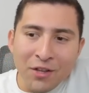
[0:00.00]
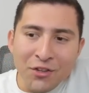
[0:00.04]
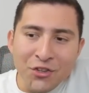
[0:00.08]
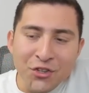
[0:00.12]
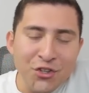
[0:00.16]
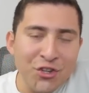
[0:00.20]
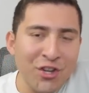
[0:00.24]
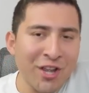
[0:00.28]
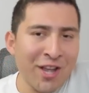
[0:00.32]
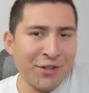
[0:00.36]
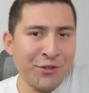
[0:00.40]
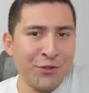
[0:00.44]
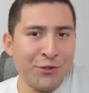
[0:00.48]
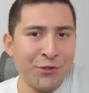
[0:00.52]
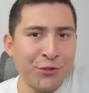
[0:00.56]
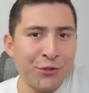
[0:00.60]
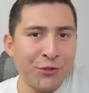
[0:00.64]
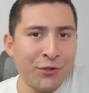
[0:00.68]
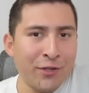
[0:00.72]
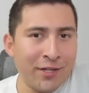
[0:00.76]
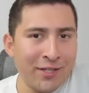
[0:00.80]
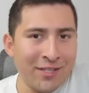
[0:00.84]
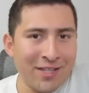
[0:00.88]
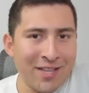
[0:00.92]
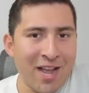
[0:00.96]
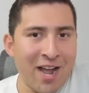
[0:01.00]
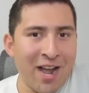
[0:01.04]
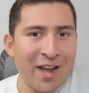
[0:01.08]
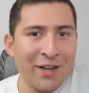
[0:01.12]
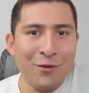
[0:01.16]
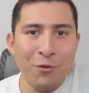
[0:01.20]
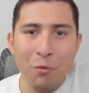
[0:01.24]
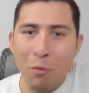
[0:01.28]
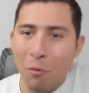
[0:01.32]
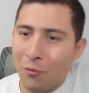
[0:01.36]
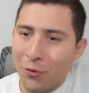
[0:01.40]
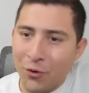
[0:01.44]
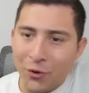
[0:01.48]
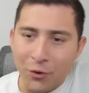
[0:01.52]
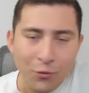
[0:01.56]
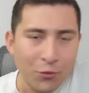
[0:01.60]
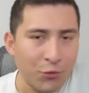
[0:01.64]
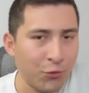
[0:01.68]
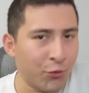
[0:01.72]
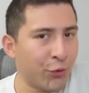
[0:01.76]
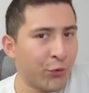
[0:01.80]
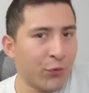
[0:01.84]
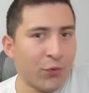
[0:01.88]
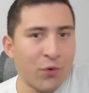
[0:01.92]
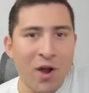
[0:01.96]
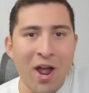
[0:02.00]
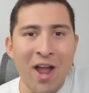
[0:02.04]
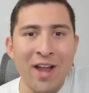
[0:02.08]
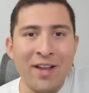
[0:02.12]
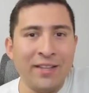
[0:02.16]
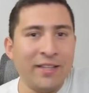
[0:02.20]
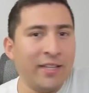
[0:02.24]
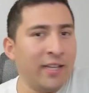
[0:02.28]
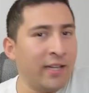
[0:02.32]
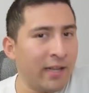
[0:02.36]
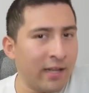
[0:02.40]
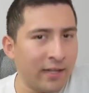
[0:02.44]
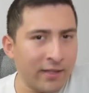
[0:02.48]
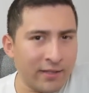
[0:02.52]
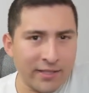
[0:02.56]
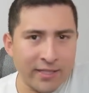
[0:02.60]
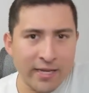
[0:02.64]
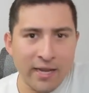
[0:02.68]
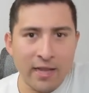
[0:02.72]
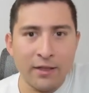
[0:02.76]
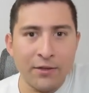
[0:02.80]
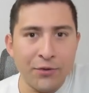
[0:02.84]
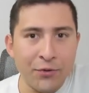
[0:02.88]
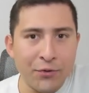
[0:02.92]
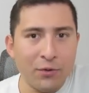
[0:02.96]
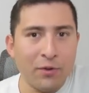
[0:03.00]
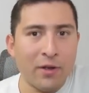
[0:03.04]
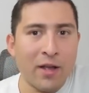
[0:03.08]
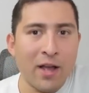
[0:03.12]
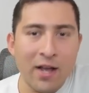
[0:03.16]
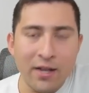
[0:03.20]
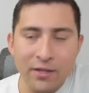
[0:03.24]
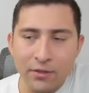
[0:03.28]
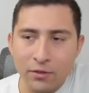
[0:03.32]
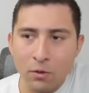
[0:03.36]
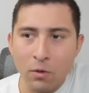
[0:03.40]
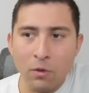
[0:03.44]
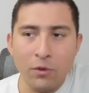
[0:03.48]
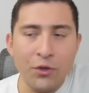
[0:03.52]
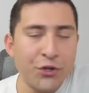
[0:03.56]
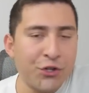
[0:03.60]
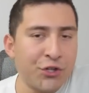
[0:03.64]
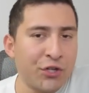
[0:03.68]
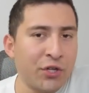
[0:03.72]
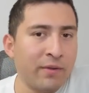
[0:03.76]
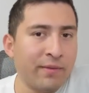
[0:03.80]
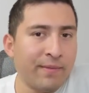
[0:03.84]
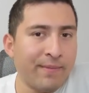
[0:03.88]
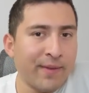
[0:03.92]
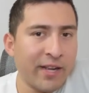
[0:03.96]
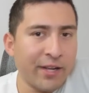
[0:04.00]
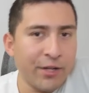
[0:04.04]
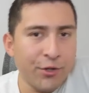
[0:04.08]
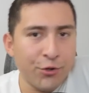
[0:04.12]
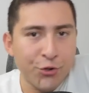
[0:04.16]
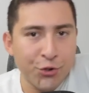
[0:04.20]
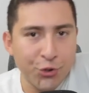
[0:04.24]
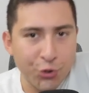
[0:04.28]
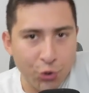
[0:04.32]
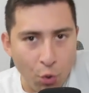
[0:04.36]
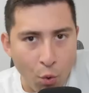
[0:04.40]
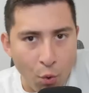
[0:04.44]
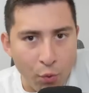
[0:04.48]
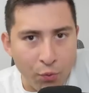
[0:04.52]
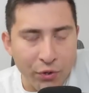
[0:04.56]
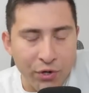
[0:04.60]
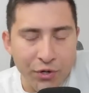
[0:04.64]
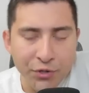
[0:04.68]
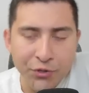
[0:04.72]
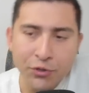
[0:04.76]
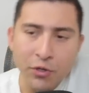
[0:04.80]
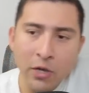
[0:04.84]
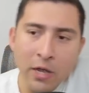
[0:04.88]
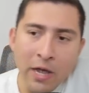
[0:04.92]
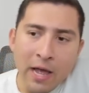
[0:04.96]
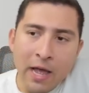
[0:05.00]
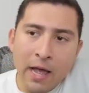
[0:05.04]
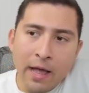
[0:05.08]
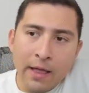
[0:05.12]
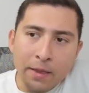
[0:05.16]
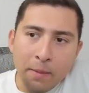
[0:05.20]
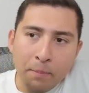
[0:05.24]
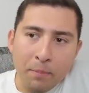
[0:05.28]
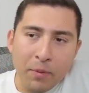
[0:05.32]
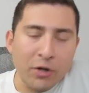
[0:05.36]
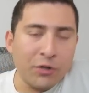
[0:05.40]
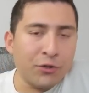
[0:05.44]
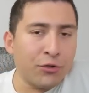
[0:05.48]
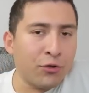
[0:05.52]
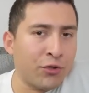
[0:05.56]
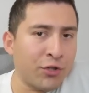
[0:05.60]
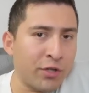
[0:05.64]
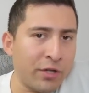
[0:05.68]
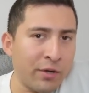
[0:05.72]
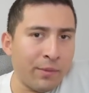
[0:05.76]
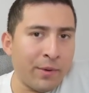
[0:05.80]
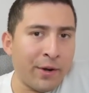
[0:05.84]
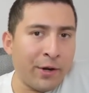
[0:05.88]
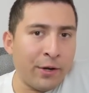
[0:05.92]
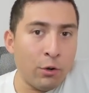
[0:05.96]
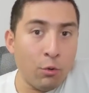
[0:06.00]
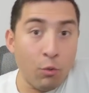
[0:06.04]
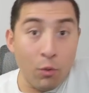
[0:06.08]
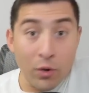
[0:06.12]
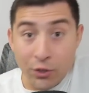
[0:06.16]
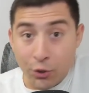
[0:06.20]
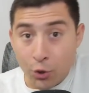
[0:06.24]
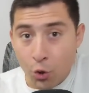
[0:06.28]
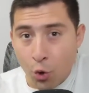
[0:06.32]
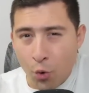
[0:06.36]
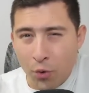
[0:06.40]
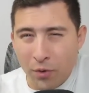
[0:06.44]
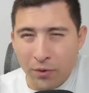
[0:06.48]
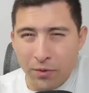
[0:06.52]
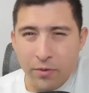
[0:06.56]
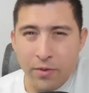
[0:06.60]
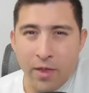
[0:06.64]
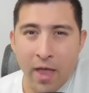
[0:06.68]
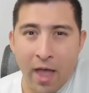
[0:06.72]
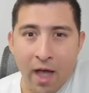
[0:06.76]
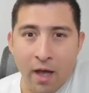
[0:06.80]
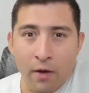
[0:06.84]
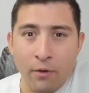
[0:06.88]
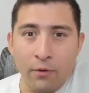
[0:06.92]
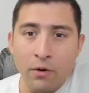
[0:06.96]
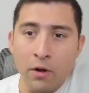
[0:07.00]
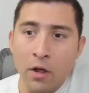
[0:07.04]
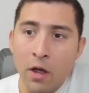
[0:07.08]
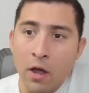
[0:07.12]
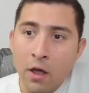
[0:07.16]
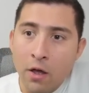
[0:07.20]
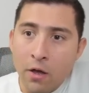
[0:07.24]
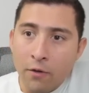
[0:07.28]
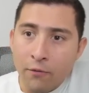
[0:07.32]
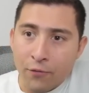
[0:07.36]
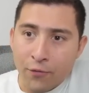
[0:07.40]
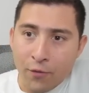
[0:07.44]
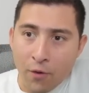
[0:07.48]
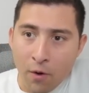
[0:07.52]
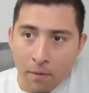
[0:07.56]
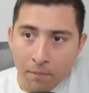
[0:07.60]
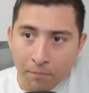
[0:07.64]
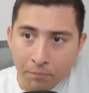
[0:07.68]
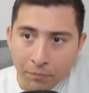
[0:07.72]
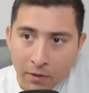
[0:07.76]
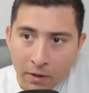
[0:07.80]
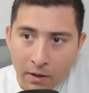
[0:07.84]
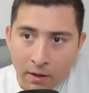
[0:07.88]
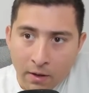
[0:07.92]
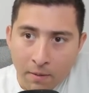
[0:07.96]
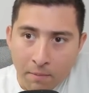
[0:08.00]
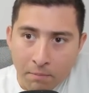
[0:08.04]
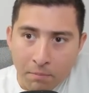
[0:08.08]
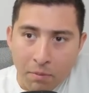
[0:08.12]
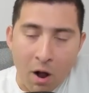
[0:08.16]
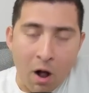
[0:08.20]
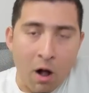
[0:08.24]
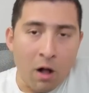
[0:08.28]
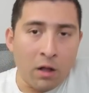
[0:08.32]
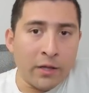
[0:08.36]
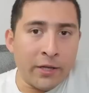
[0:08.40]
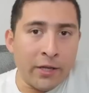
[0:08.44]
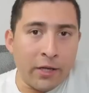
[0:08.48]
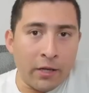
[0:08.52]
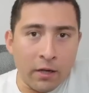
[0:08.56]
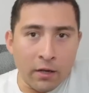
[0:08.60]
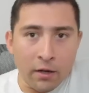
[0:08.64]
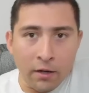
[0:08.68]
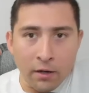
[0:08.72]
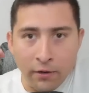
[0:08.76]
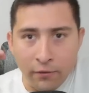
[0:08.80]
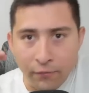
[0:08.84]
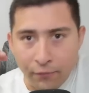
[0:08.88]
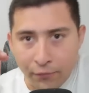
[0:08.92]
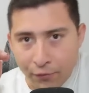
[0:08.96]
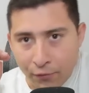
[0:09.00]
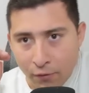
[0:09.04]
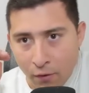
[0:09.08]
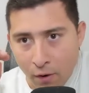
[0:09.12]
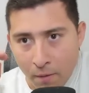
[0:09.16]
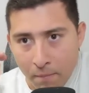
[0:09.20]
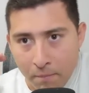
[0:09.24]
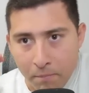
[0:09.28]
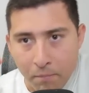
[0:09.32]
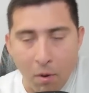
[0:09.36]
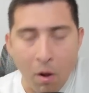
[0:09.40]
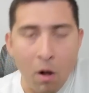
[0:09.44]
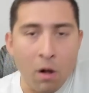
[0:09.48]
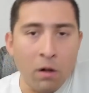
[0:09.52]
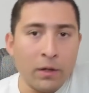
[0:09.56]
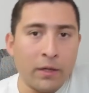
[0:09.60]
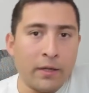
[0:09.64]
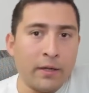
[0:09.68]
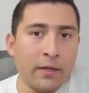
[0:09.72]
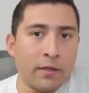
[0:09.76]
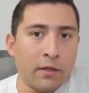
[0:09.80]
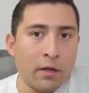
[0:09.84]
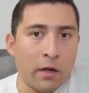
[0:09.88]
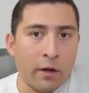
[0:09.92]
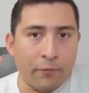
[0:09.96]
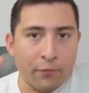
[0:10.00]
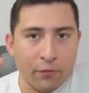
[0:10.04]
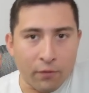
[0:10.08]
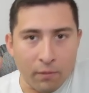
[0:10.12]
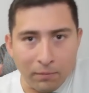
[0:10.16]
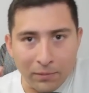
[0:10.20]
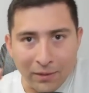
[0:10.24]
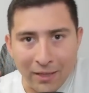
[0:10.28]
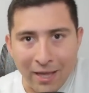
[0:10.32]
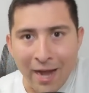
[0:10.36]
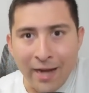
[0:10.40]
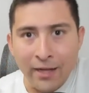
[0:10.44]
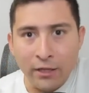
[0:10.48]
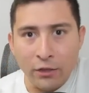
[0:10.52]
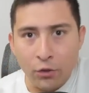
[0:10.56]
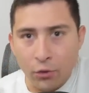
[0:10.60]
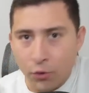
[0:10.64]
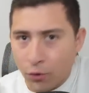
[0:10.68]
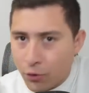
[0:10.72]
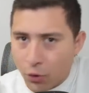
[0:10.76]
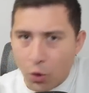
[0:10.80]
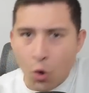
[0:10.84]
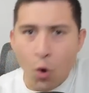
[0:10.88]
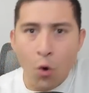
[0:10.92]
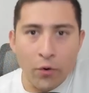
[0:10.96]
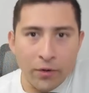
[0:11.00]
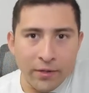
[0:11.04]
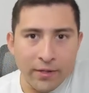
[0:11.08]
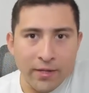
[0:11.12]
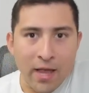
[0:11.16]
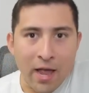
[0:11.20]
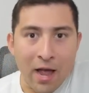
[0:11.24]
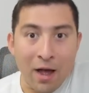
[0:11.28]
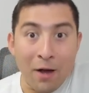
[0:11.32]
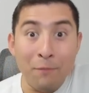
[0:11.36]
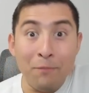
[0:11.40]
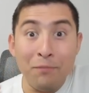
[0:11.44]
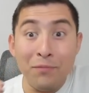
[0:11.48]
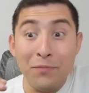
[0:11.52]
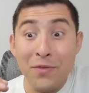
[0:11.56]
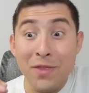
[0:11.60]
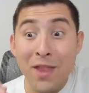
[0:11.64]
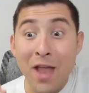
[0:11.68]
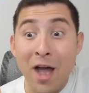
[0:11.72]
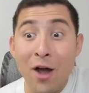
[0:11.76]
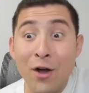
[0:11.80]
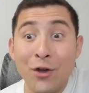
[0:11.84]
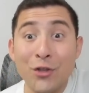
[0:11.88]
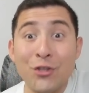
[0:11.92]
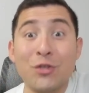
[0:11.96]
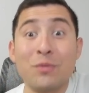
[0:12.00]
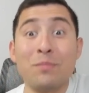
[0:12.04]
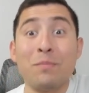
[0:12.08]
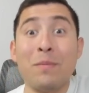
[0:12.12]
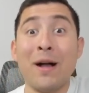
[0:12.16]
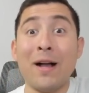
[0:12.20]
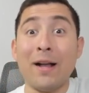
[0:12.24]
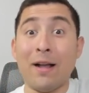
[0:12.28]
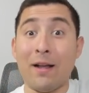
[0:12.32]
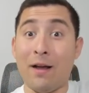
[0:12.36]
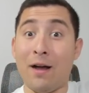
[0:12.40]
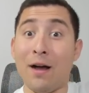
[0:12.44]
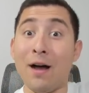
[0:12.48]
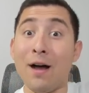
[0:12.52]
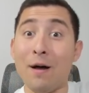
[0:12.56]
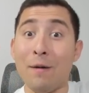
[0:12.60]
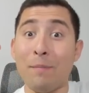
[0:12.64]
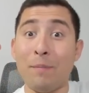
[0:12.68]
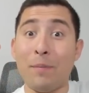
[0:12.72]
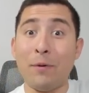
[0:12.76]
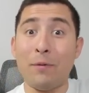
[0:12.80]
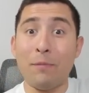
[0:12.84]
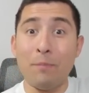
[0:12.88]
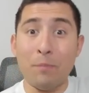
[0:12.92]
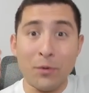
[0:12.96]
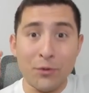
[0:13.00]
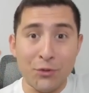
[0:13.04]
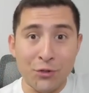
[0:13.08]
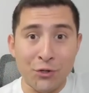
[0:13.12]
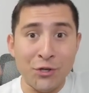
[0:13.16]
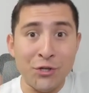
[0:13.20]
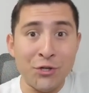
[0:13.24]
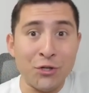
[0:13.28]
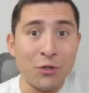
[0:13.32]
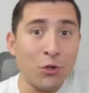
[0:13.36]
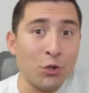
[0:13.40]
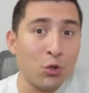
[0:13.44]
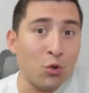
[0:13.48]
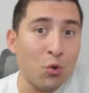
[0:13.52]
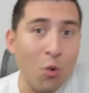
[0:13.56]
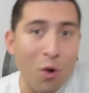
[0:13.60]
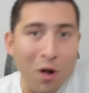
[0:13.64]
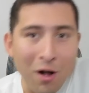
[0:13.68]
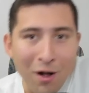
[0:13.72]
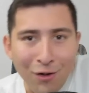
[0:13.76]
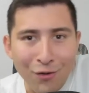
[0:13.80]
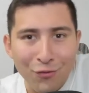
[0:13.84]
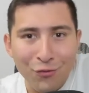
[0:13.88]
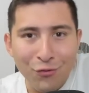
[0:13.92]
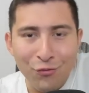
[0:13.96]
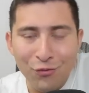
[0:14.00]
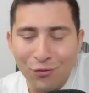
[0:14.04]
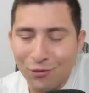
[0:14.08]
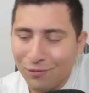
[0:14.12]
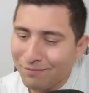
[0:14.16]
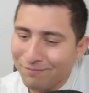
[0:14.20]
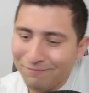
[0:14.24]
Yesterday night, we were grinding and telling you guys all the Shiba Inu stories. The price of Shiba Inu was going down from Polygon, from Polkadot, from Litecoin going down. Now it's back up, position 12.